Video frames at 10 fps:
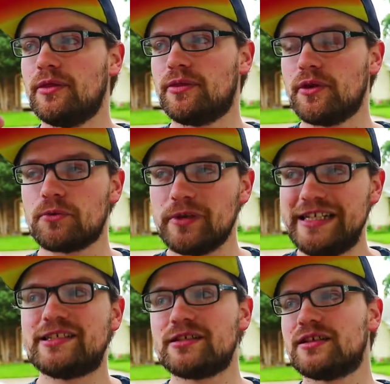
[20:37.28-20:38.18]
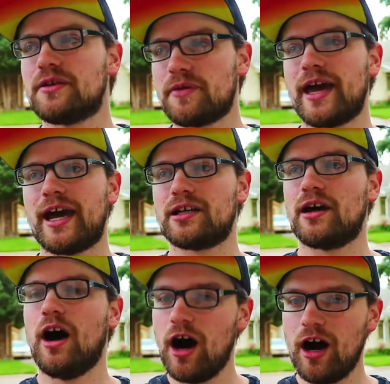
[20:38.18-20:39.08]
the reason that
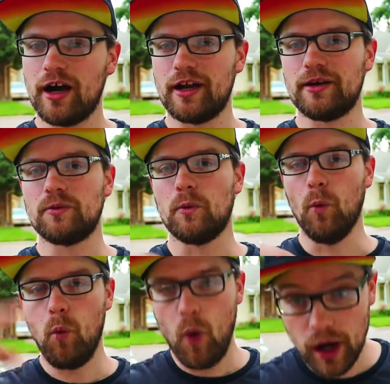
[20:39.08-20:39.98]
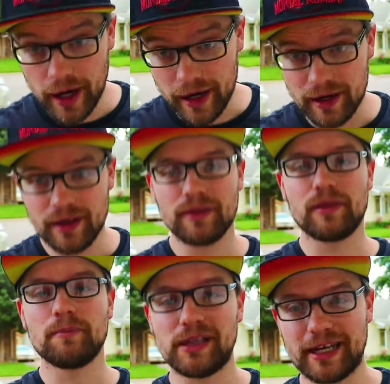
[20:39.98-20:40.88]
Han won
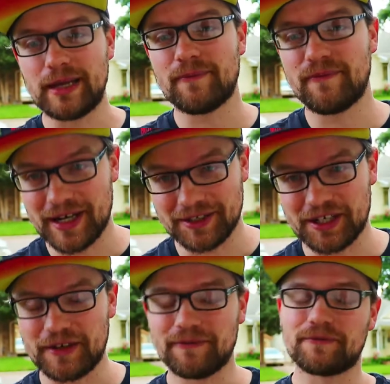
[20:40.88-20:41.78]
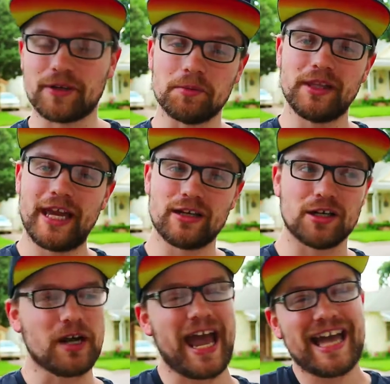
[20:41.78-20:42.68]
the Millennium Falcon from
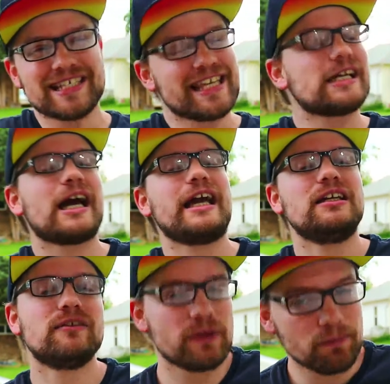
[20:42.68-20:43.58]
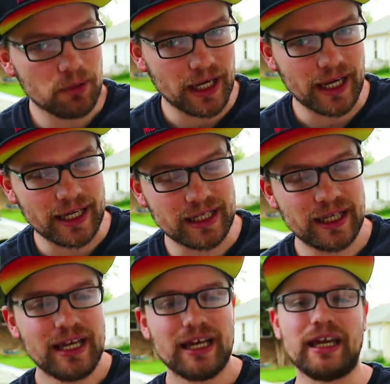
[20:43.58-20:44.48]
Lando, as they kind of implied
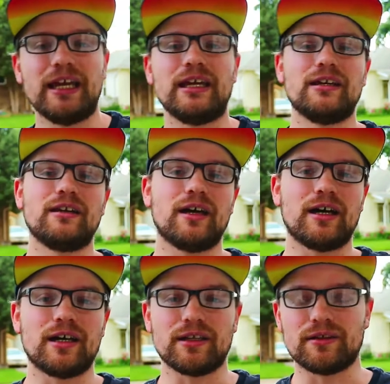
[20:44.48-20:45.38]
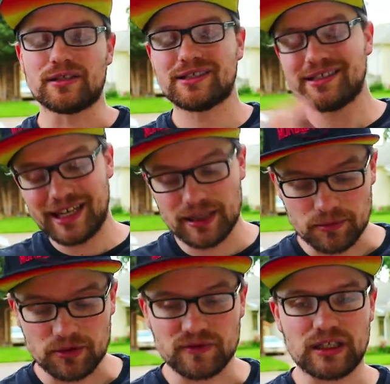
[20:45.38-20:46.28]
in uh, the
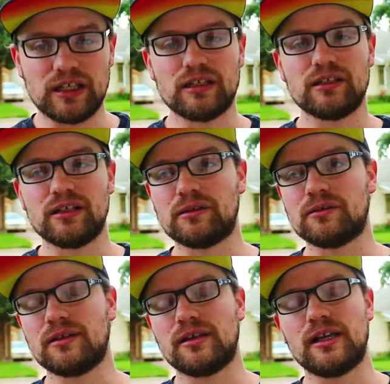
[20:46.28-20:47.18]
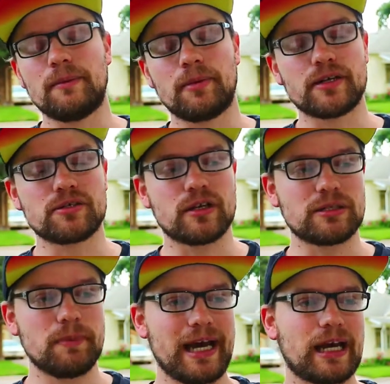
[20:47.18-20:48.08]
second movie, in in The Empire
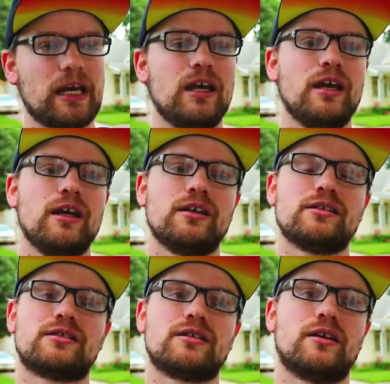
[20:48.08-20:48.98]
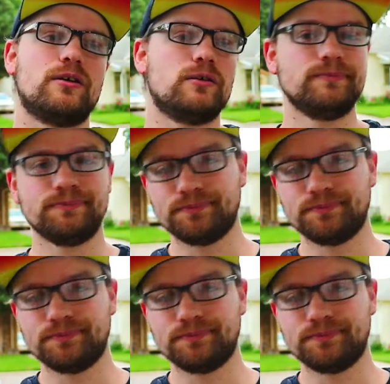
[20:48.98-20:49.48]
Strikes Back. So,